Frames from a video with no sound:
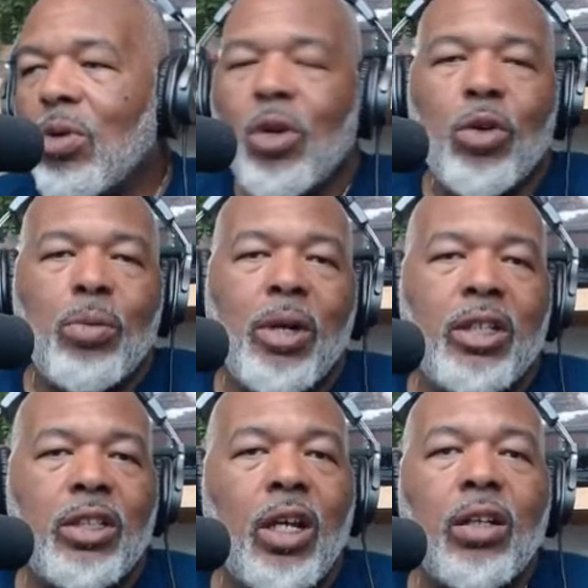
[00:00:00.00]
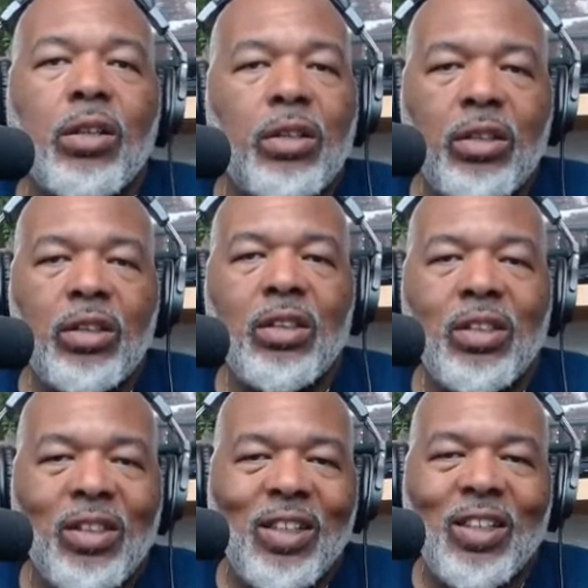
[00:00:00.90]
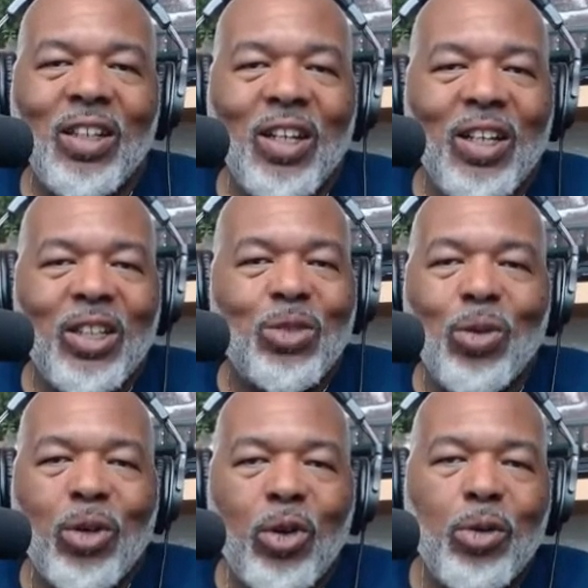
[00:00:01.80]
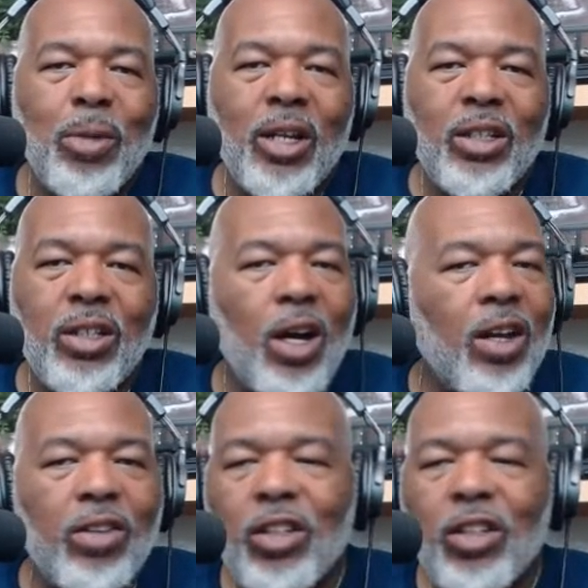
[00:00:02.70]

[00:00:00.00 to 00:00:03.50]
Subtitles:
go to my son. This won't go to my daughter.